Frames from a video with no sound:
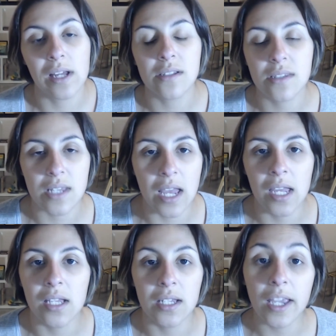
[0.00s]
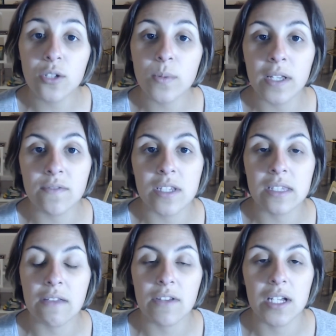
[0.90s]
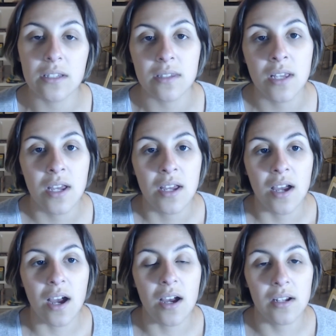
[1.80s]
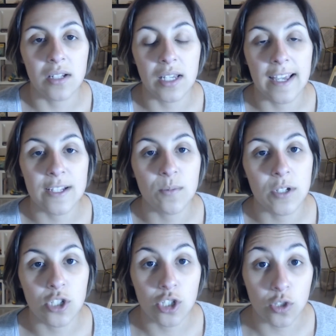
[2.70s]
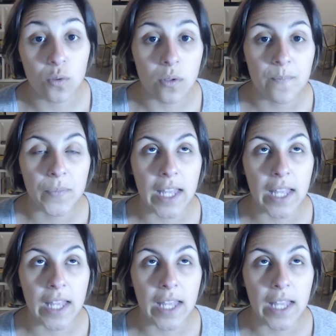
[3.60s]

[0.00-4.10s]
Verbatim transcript: as a engagement gift, is giving us an engagement shoot.